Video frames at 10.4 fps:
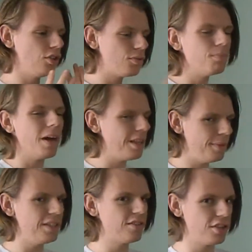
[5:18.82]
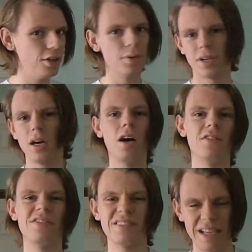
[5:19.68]
maybe
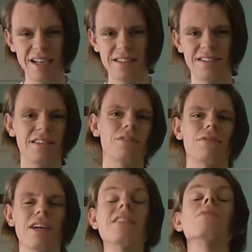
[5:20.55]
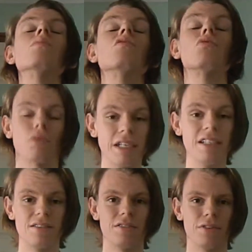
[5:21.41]
2.5 sets and the rest was
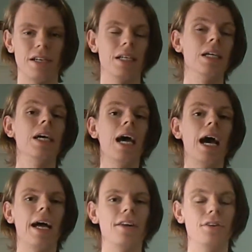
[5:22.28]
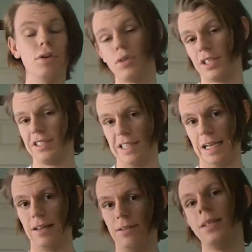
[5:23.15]
green screen. And you can tell.